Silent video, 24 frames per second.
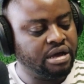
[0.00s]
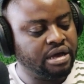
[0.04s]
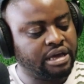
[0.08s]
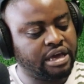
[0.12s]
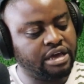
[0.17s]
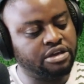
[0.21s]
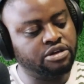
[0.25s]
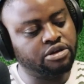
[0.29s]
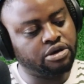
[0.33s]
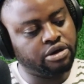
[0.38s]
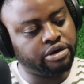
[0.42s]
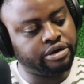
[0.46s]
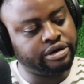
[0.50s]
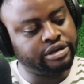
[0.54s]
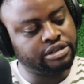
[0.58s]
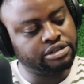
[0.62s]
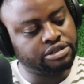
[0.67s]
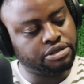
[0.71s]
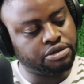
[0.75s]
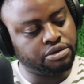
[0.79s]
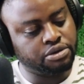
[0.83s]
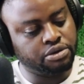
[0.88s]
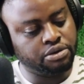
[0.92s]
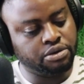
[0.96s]
Can you go
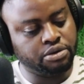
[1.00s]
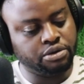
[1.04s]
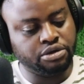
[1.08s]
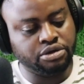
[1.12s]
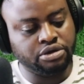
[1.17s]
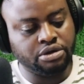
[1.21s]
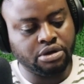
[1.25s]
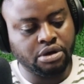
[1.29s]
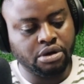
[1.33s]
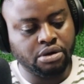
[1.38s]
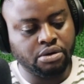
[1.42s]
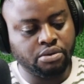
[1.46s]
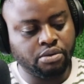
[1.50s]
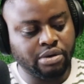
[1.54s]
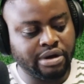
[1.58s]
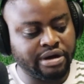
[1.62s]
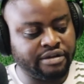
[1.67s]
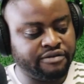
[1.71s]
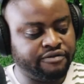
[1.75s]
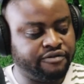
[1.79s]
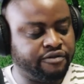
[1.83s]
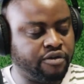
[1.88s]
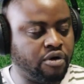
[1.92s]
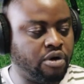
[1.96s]
into you know what
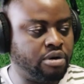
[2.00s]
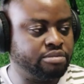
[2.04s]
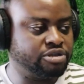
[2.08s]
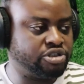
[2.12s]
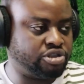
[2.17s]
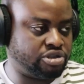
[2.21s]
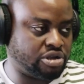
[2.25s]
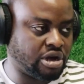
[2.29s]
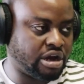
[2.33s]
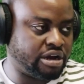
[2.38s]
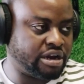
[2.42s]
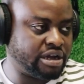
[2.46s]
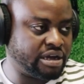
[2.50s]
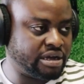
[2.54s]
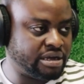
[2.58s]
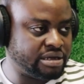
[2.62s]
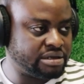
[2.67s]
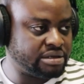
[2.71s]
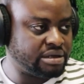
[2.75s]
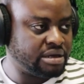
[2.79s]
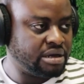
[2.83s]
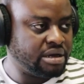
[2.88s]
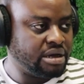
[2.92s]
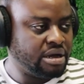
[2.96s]
informed starting
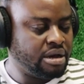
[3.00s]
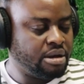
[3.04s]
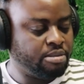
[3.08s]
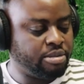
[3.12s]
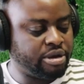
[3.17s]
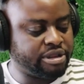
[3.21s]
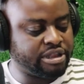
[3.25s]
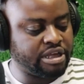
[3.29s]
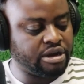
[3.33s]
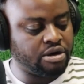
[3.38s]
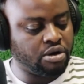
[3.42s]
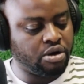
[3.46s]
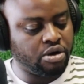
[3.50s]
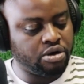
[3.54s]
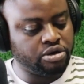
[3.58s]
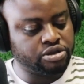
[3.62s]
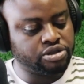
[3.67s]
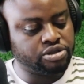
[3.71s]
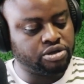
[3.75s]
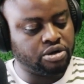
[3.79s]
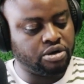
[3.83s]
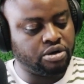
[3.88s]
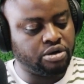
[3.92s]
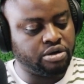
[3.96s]
it, but then
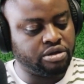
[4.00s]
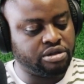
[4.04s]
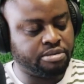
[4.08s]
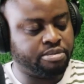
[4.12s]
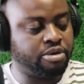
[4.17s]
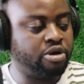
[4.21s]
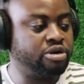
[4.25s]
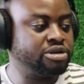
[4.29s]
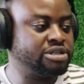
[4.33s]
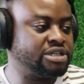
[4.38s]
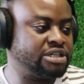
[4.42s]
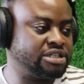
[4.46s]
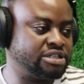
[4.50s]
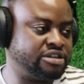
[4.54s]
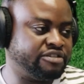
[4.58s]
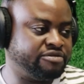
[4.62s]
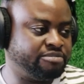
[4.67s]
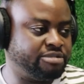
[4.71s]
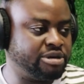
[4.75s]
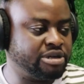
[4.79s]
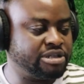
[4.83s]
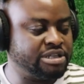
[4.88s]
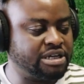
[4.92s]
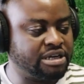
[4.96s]
also the process of
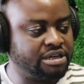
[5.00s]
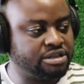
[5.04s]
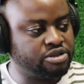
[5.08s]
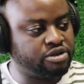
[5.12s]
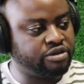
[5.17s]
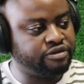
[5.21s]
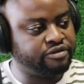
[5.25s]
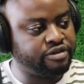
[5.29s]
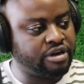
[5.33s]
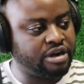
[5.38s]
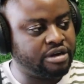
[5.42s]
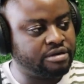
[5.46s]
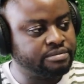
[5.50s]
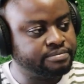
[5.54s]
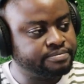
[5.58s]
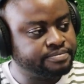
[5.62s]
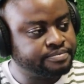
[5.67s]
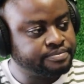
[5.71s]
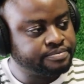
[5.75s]
building it so far?